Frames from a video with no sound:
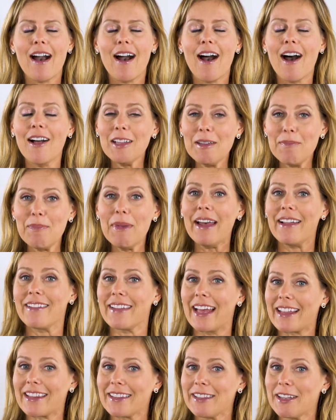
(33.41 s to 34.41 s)
I'll admit,
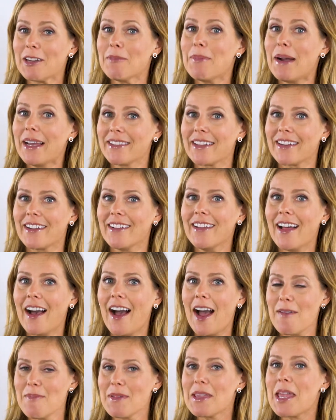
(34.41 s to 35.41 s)
little by little,
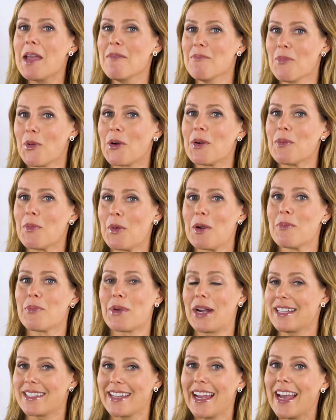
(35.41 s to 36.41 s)
I became more and more
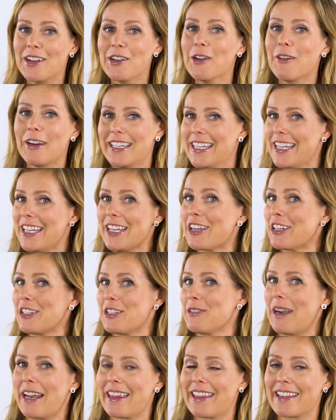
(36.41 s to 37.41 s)
impressed. I had no idea he could
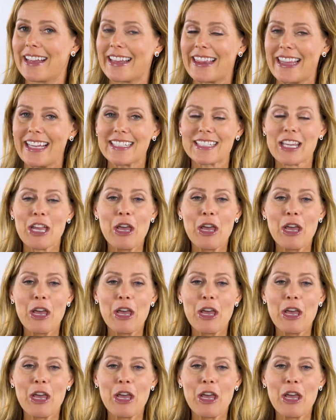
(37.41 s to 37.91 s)
do anything like this.